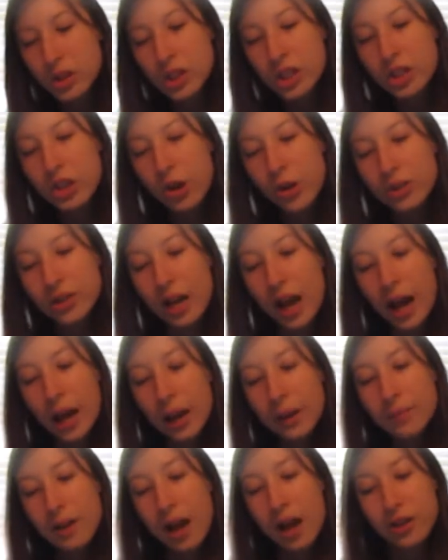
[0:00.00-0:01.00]
He goes,
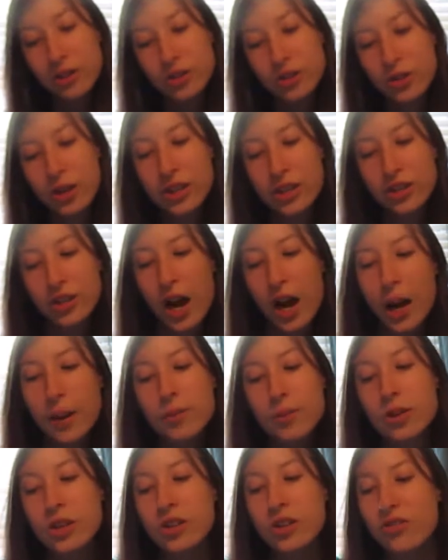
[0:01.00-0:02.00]
I am not a stranger.
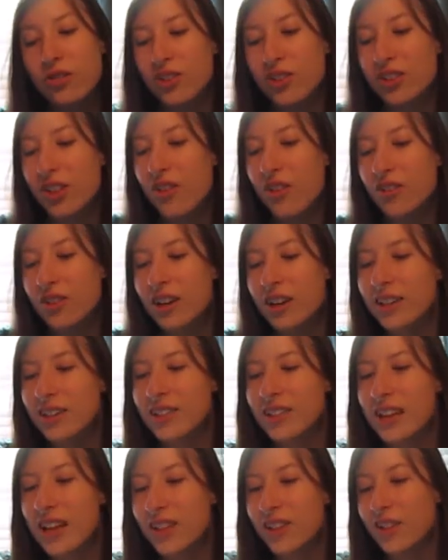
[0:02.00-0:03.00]
I'm looking for a lover, and
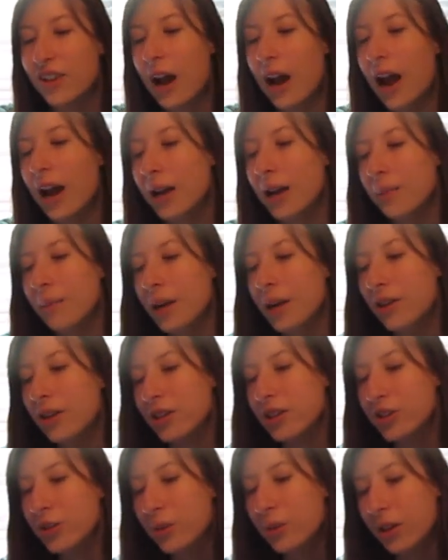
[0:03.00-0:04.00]
together I am
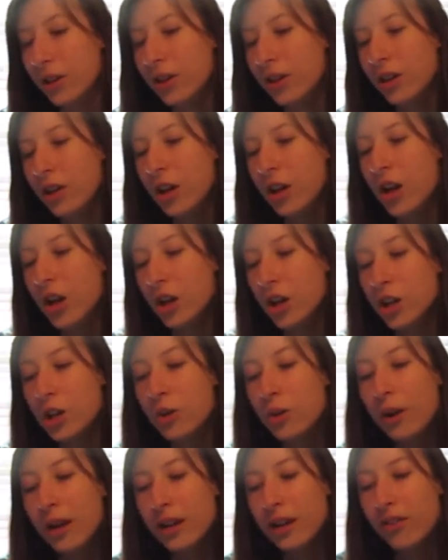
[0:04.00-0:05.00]
married to her.
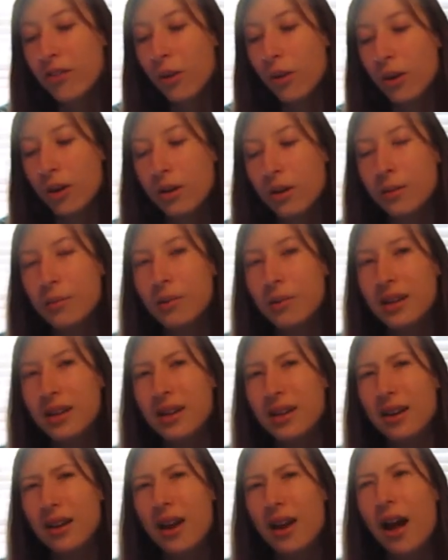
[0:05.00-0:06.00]
You 84. Me.
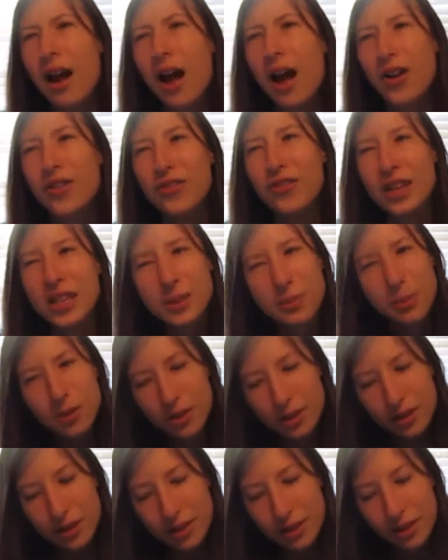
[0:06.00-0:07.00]
On
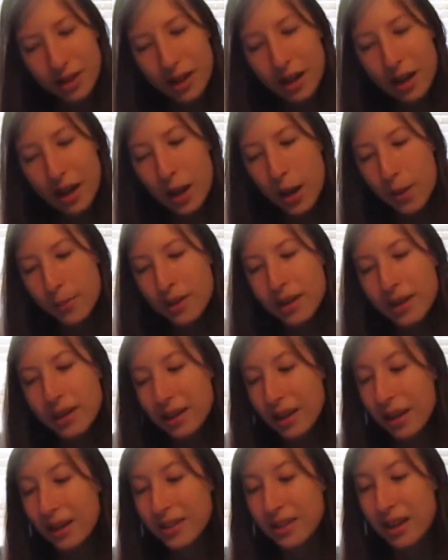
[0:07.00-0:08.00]
Facebook? Him.
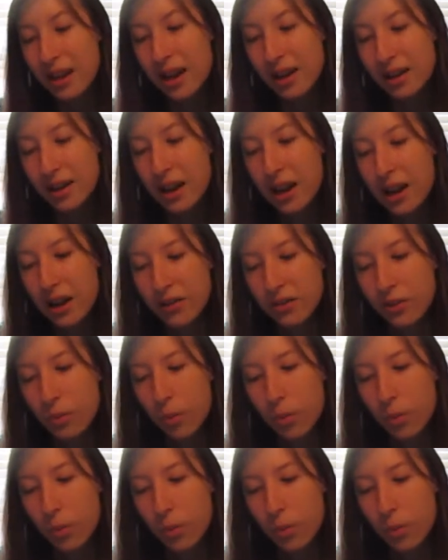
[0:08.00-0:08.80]
Yes, and F.